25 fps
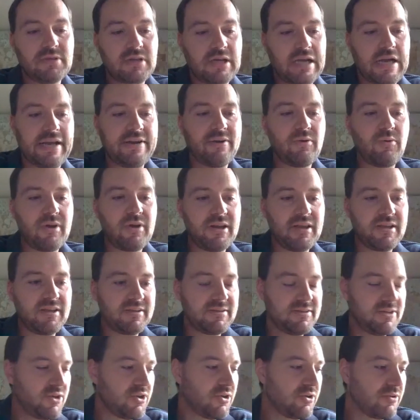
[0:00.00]
I don't want
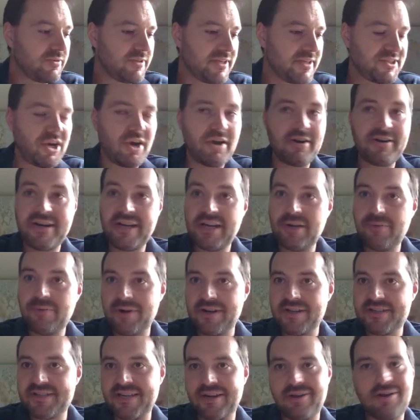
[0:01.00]
to, dishearten anyone
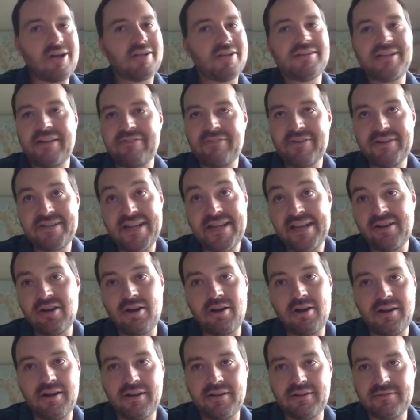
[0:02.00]
and say, oh, I'll never take
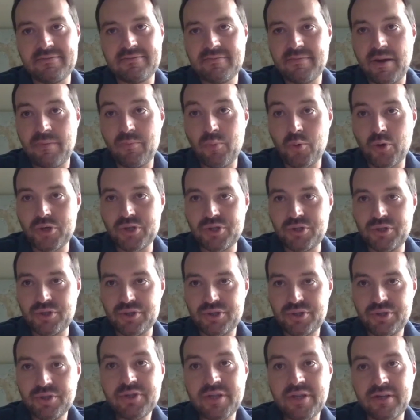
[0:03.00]
on a more junior
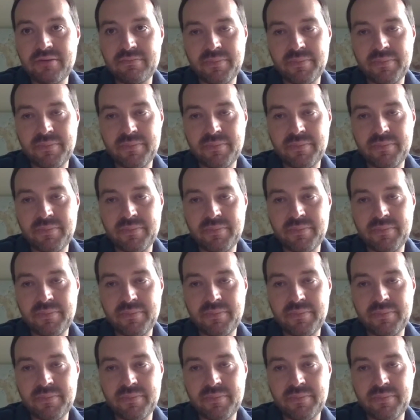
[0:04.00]
student,